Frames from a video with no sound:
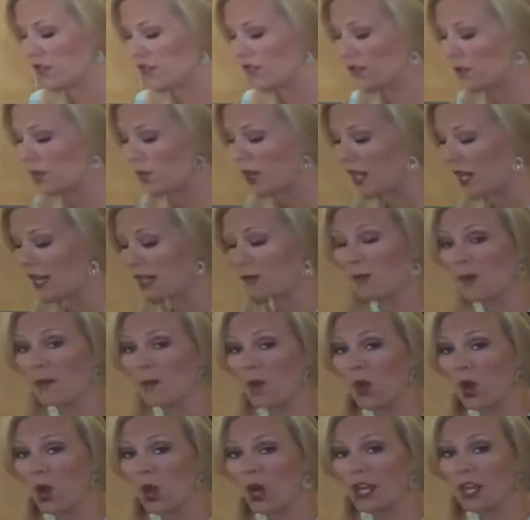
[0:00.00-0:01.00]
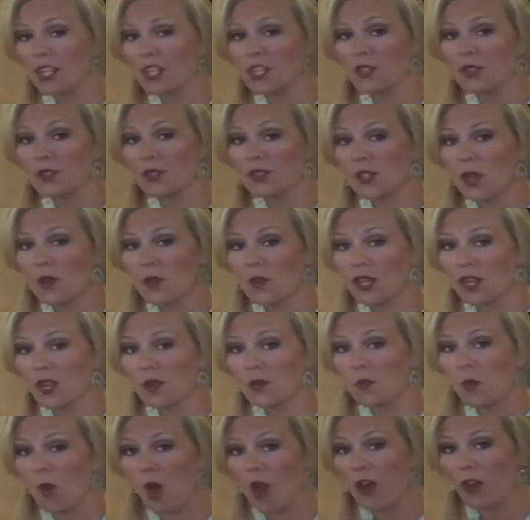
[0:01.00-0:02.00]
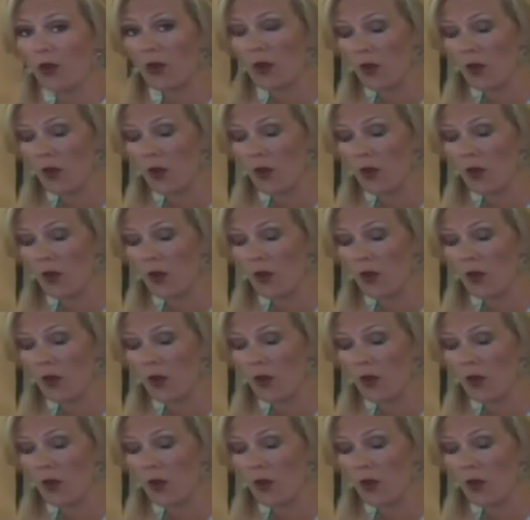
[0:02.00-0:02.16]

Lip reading: if you break them apart and you soak it in water